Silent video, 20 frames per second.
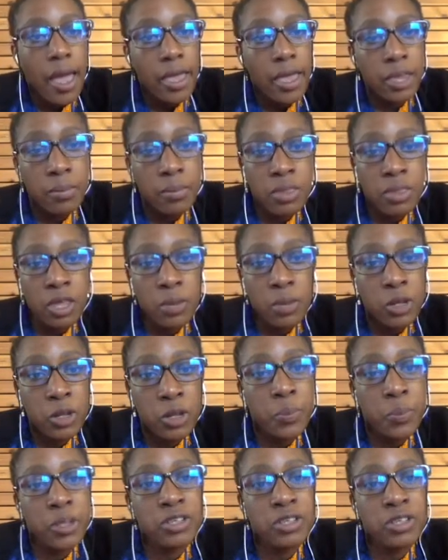the
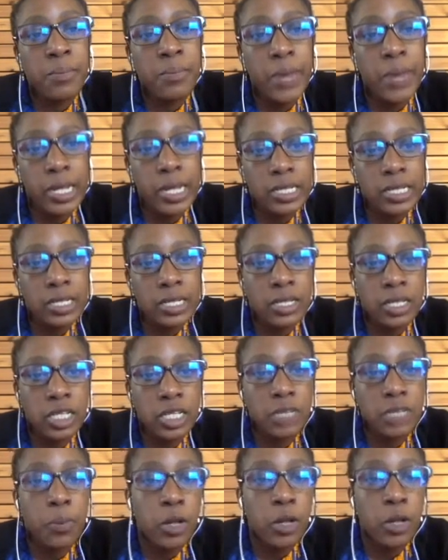Immunopaedia ambassadors,
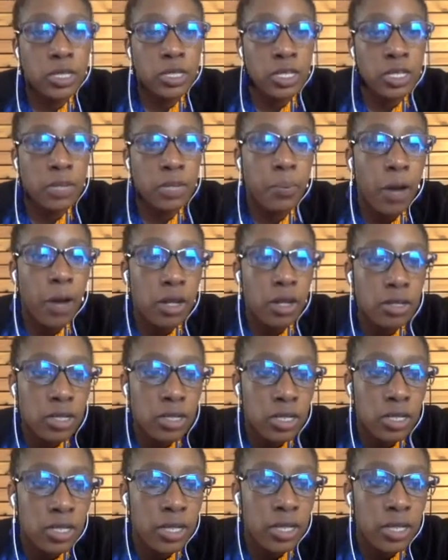sponsors, and
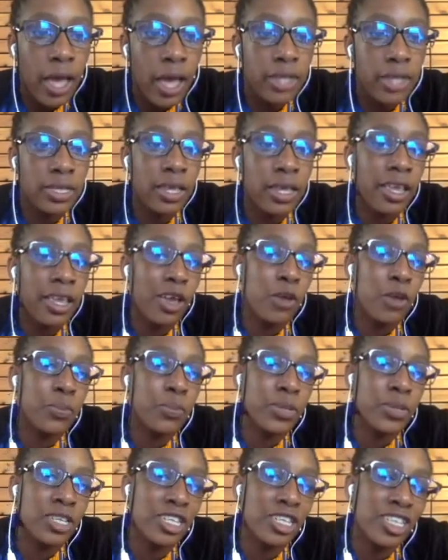partners, as they help
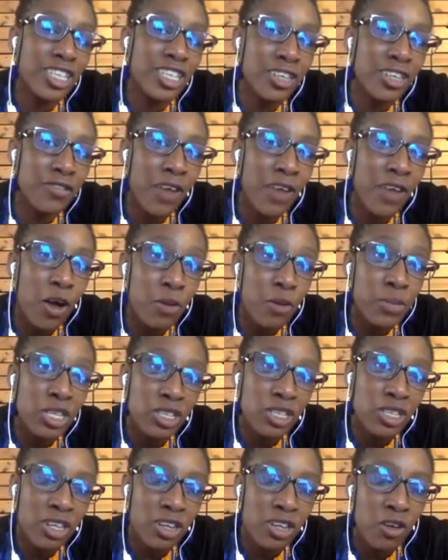us achieve our
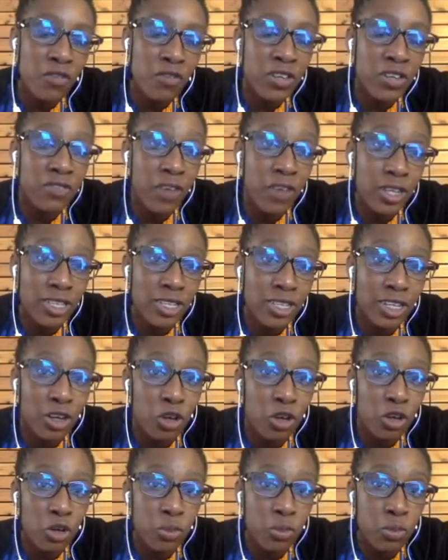mission of advancing
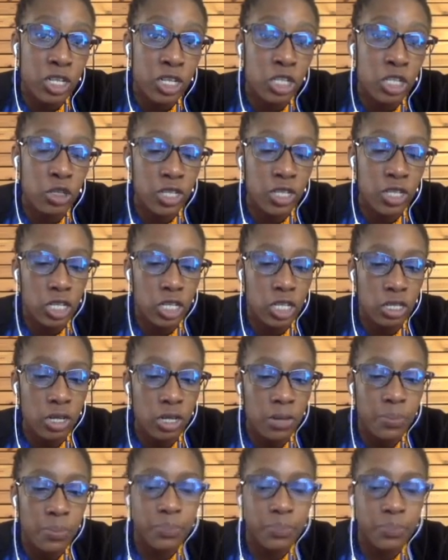global education.